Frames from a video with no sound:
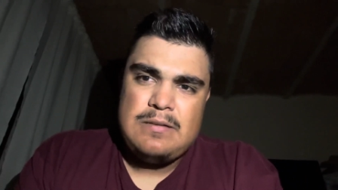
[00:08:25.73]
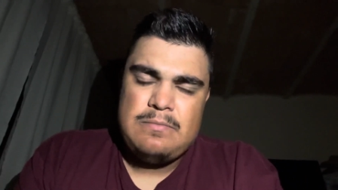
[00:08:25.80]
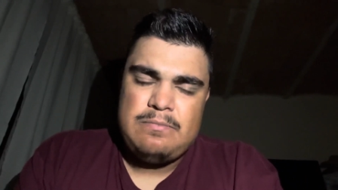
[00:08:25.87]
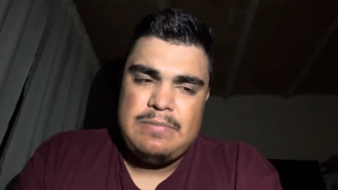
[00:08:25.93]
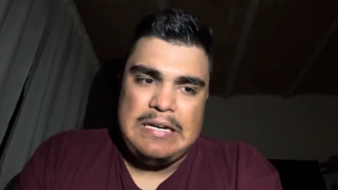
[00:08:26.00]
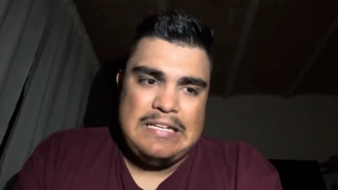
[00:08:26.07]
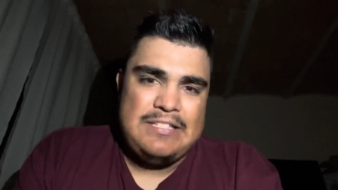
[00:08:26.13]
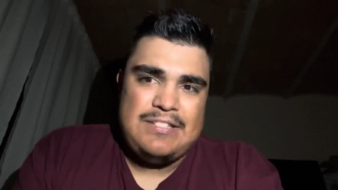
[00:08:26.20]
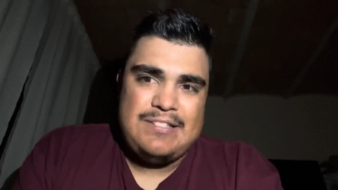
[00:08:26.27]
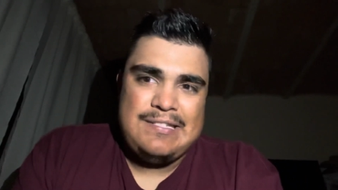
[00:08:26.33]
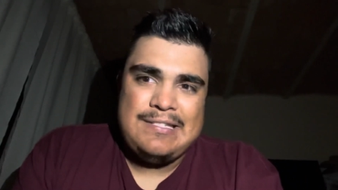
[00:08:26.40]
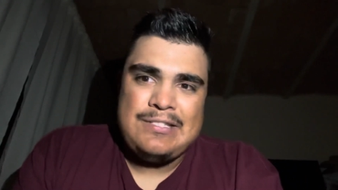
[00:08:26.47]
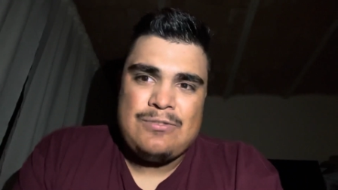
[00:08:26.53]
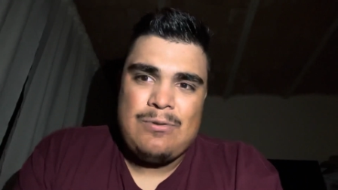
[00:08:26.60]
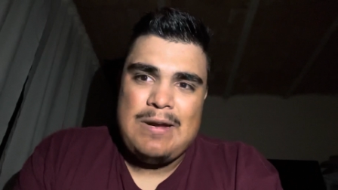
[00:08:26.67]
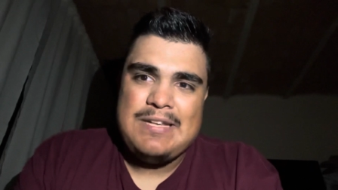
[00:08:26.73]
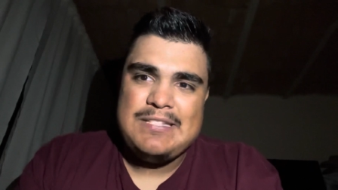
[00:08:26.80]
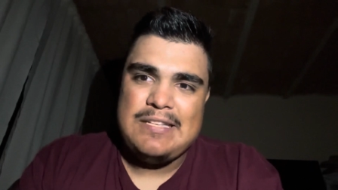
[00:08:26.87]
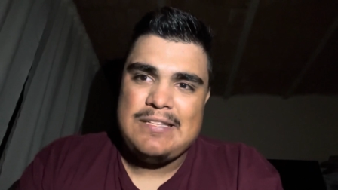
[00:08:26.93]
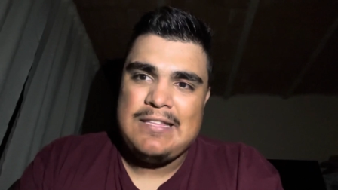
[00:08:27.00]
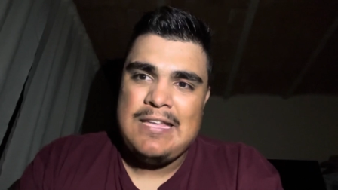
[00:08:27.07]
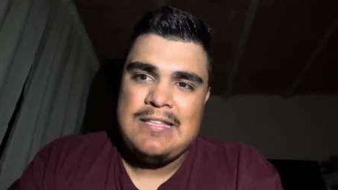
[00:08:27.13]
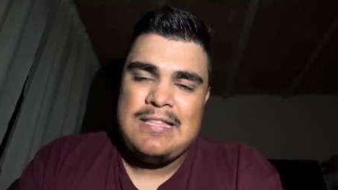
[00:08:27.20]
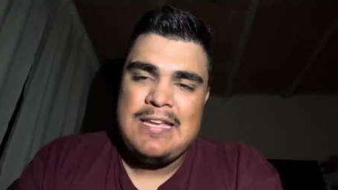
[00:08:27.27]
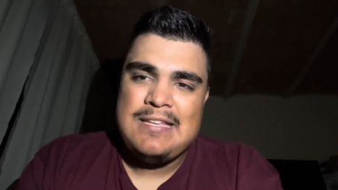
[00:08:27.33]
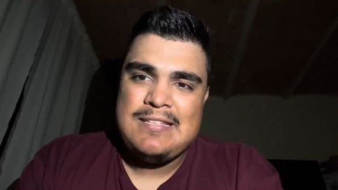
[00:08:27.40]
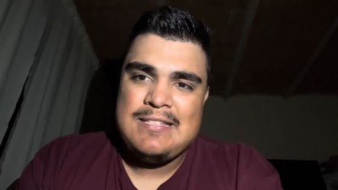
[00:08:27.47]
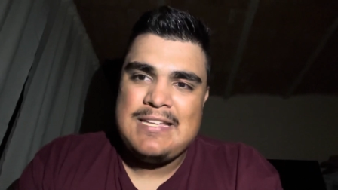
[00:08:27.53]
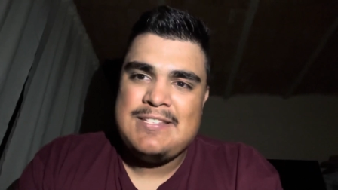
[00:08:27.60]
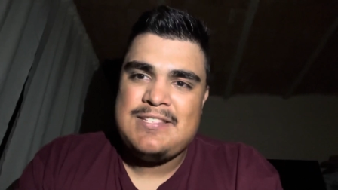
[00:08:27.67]
But it's crazy.
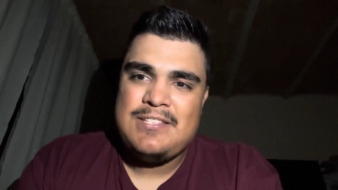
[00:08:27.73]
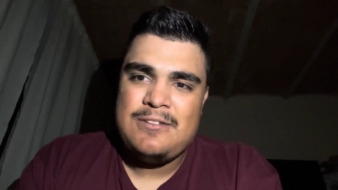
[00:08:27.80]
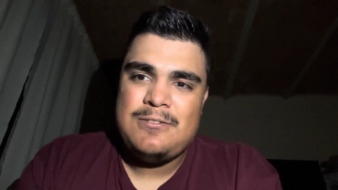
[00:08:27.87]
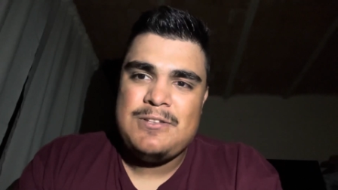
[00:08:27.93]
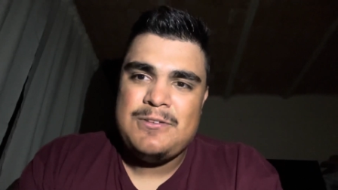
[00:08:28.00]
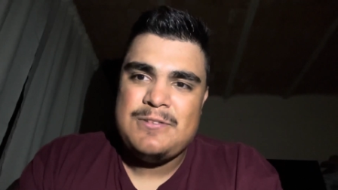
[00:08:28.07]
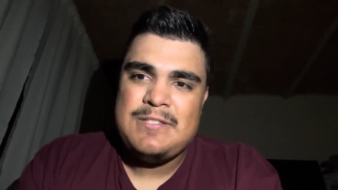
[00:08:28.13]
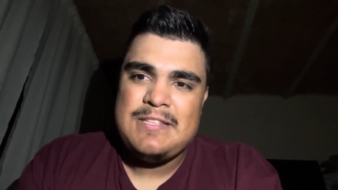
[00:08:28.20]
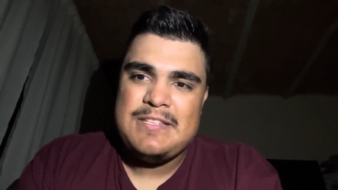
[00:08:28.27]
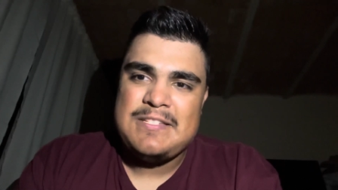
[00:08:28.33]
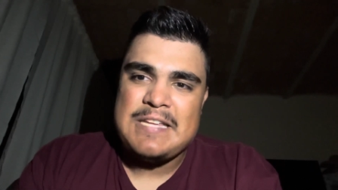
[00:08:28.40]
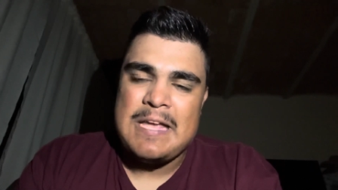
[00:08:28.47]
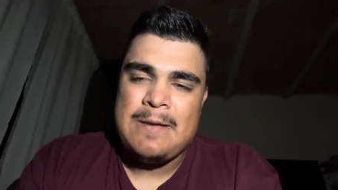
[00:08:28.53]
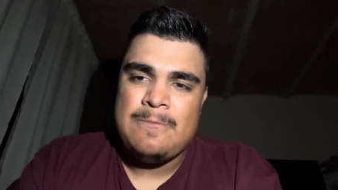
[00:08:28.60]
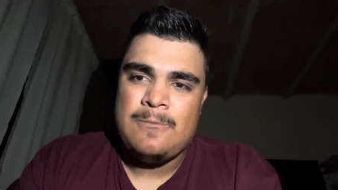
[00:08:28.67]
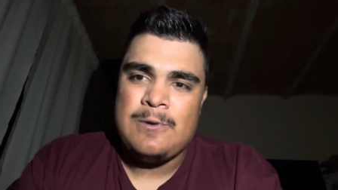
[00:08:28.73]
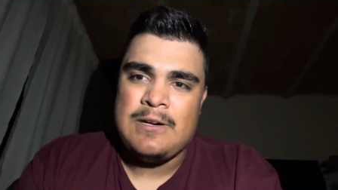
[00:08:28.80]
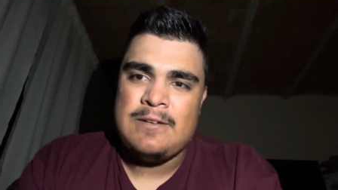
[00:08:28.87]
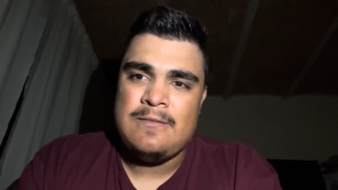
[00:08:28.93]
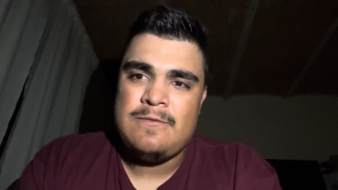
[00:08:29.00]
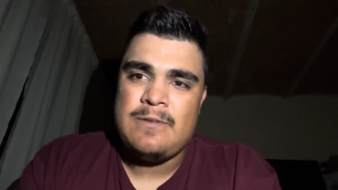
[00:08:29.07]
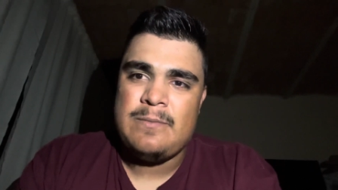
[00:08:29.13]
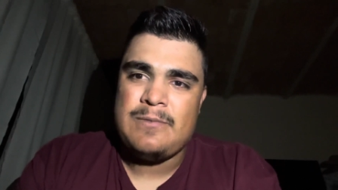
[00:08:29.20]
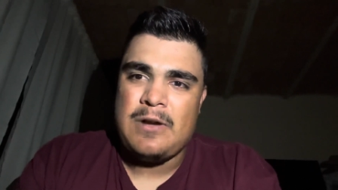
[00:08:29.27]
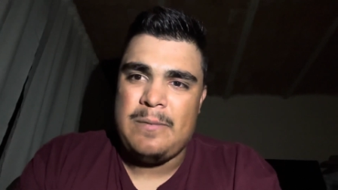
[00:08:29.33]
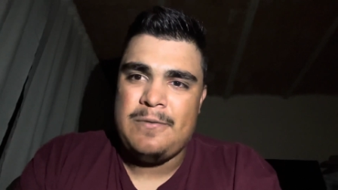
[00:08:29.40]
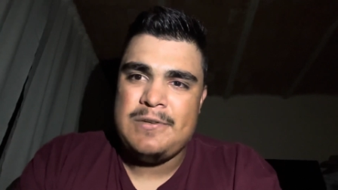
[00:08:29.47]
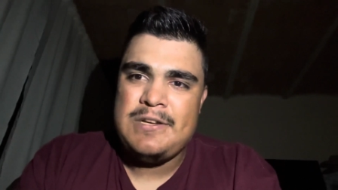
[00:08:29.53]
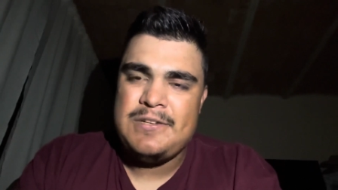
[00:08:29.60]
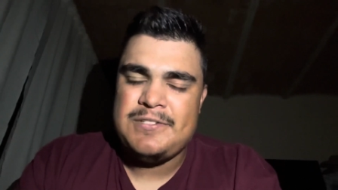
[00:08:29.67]
They still using the same one from a
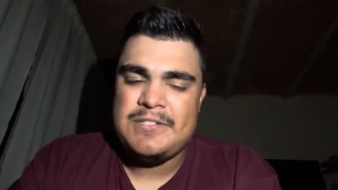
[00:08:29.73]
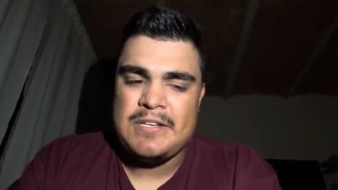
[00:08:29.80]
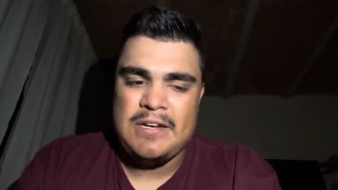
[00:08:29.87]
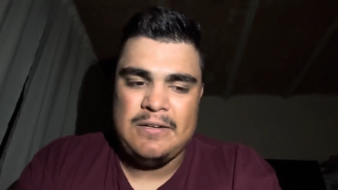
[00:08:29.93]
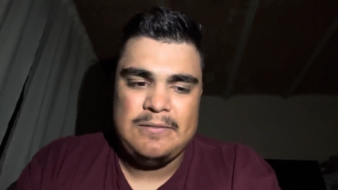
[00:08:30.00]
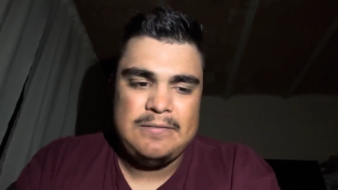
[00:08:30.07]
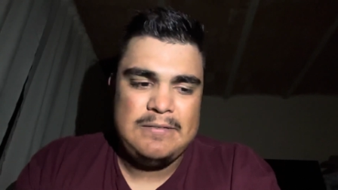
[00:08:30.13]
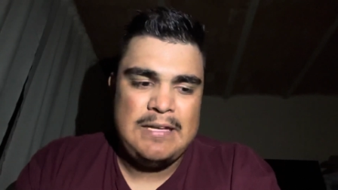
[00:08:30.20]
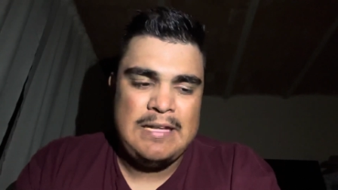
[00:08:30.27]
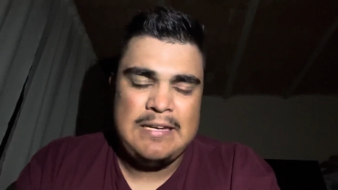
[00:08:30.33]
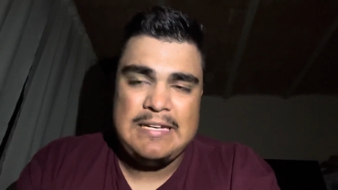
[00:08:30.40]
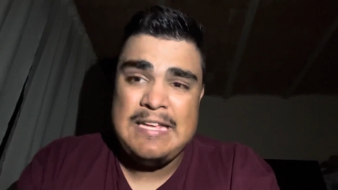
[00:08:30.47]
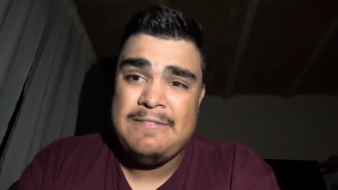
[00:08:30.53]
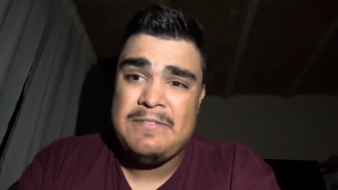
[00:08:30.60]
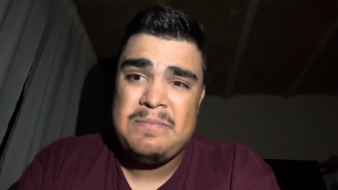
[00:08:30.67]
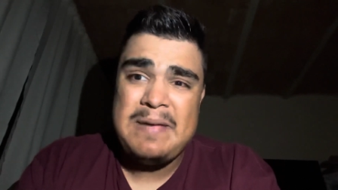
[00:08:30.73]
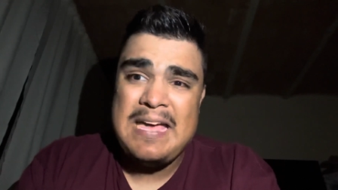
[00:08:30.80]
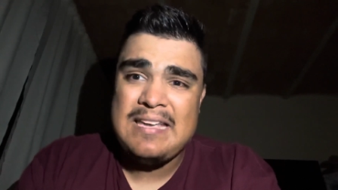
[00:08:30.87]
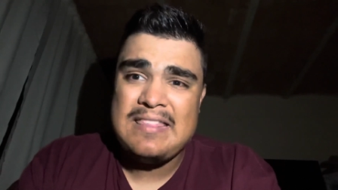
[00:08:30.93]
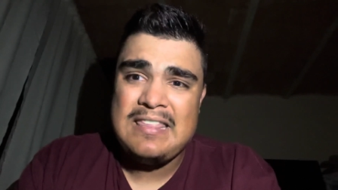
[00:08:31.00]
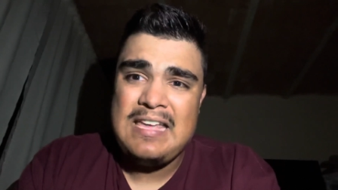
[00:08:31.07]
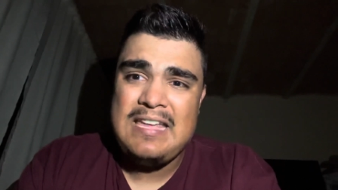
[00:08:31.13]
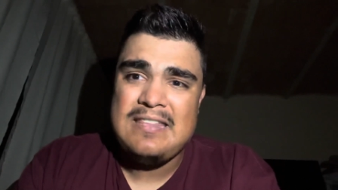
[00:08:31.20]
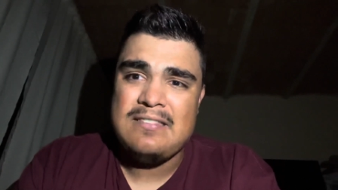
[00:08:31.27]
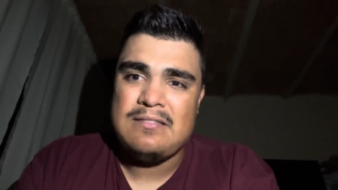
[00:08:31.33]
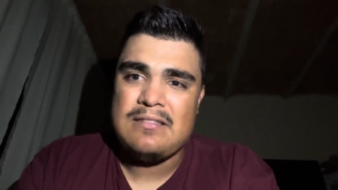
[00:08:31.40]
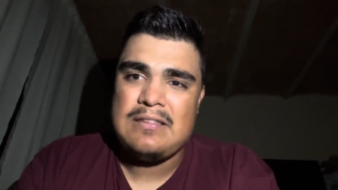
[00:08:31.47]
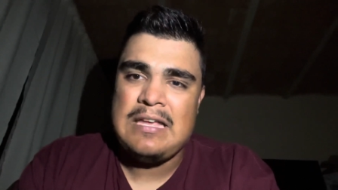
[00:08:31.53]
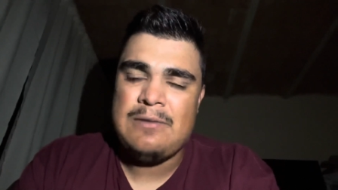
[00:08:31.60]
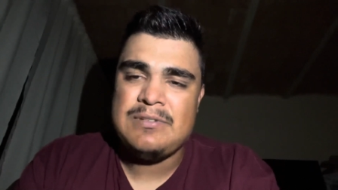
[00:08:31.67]
couple of years ago. And even back
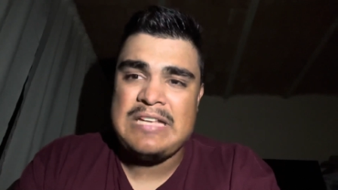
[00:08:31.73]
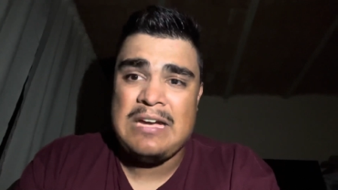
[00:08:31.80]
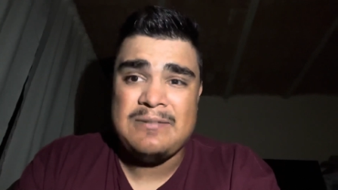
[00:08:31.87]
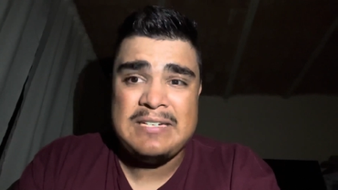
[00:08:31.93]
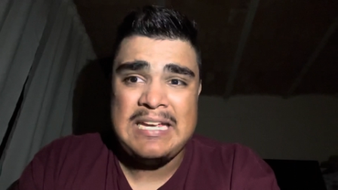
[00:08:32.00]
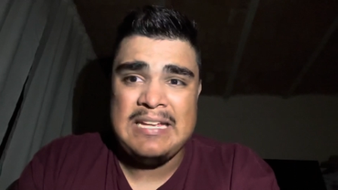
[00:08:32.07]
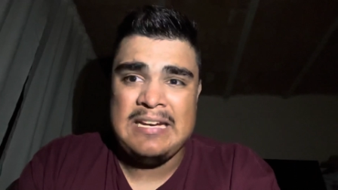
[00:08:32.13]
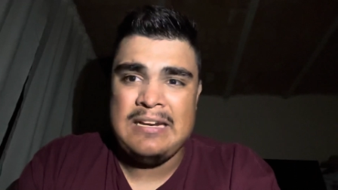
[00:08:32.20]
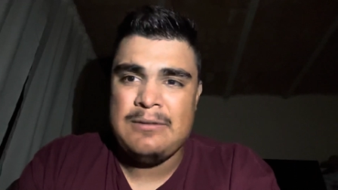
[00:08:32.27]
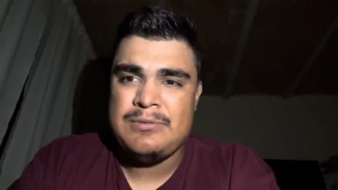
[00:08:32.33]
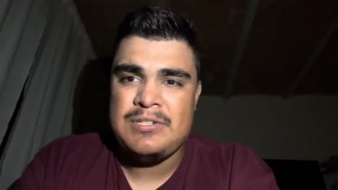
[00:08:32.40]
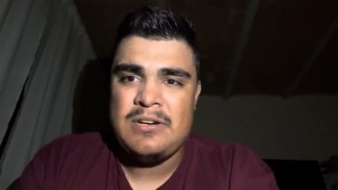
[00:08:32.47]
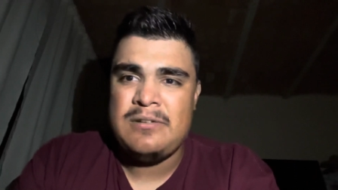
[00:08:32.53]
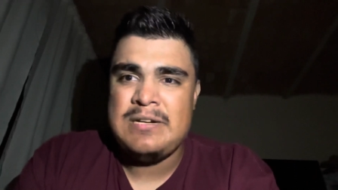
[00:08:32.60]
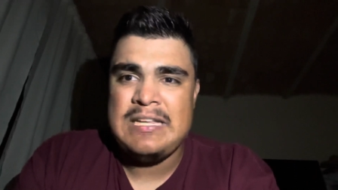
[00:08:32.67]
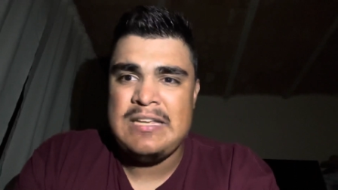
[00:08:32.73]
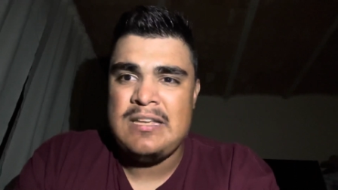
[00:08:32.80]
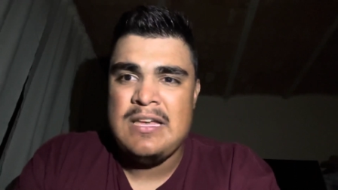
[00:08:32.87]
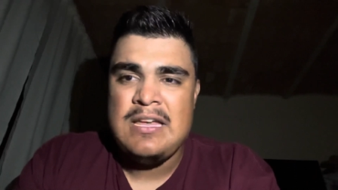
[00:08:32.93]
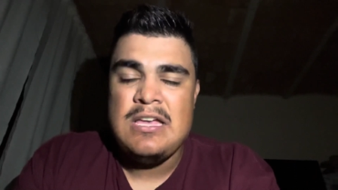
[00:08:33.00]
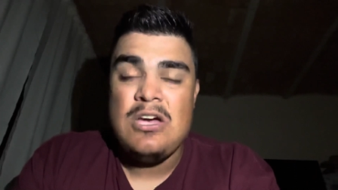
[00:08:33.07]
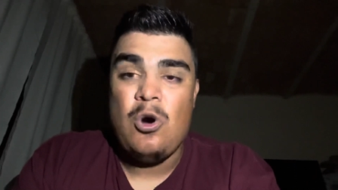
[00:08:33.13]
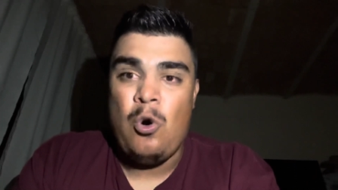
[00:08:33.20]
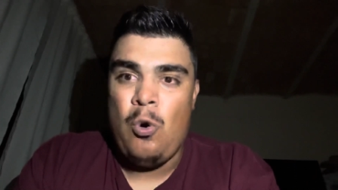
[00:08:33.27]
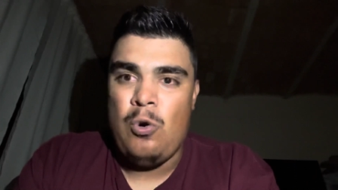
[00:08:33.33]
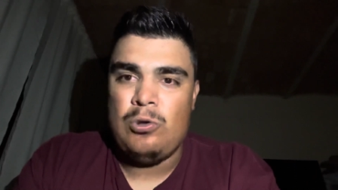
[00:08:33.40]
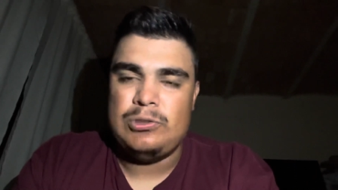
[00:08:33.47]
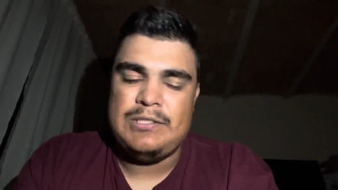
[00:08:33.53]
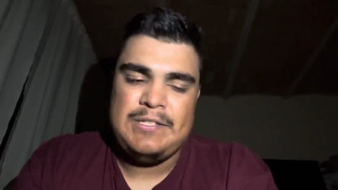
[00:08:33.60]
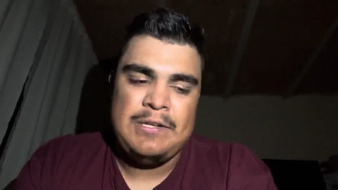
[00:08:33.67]
then, it was outdated. It was already
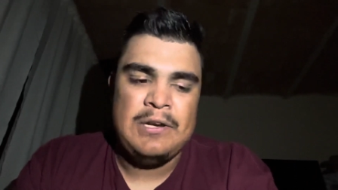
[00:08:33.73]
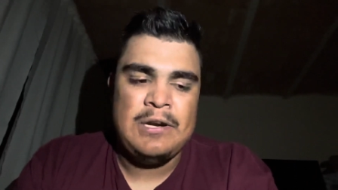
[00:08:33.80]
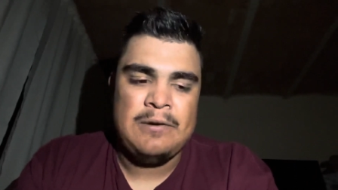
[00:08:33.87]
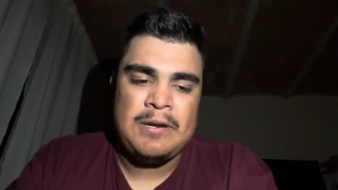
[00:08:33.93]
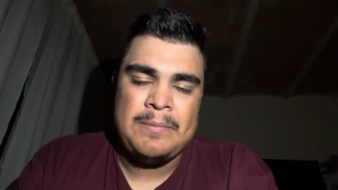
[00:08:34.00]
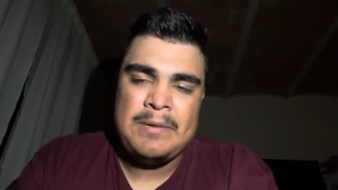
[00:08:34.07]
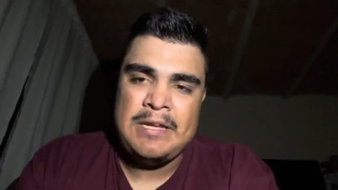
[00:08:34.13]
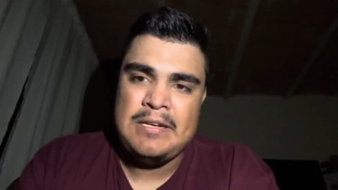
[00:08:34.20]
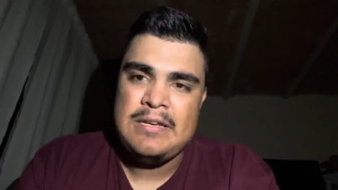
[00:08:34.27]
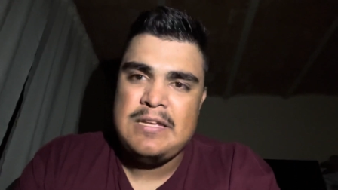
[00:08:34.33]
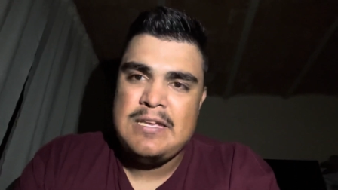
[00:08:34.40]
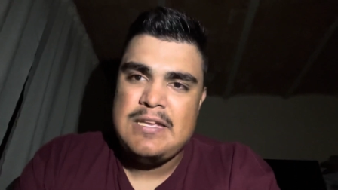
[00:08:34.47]
old, you know what I mean?